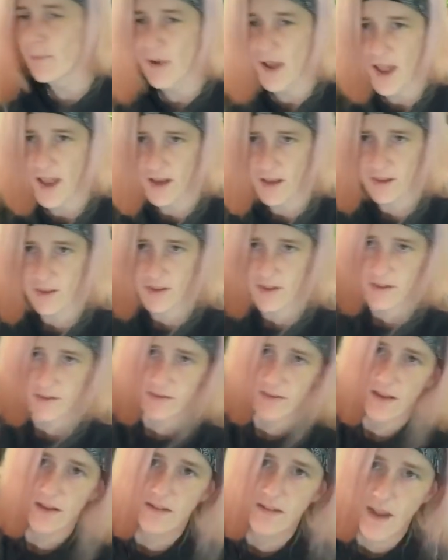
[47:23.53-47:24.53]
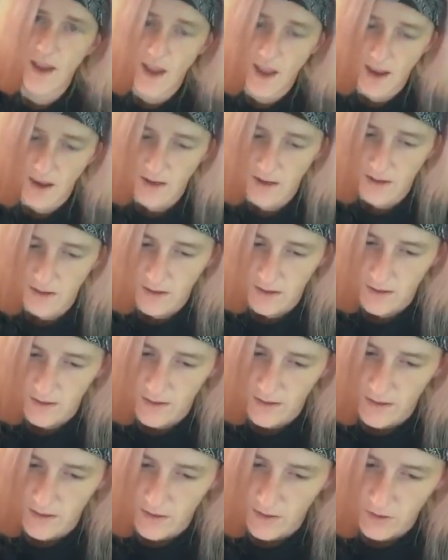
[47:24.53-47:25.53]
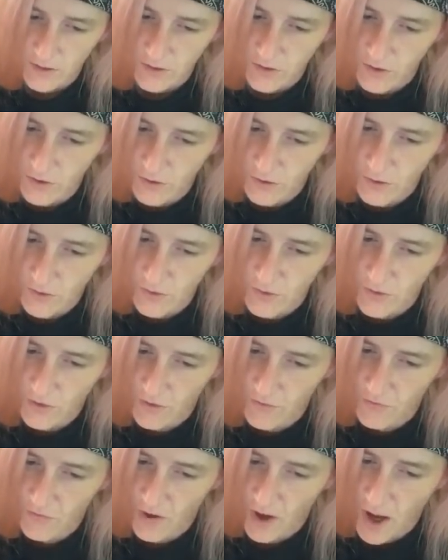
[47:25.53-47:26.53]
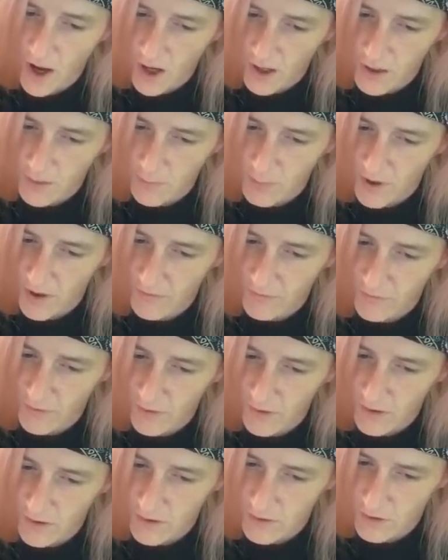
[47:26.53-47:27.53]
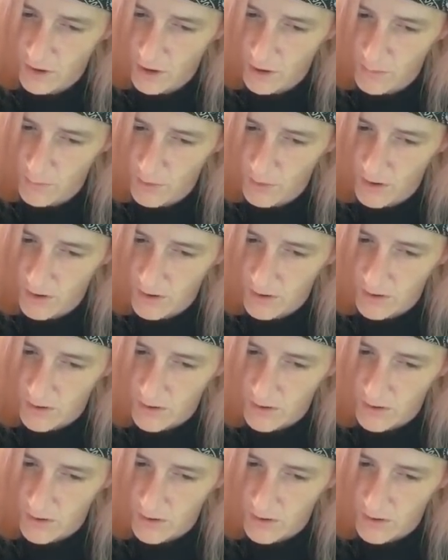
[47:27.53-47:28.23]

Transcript: bag of this a day to the Fahaka Puffer Dharma,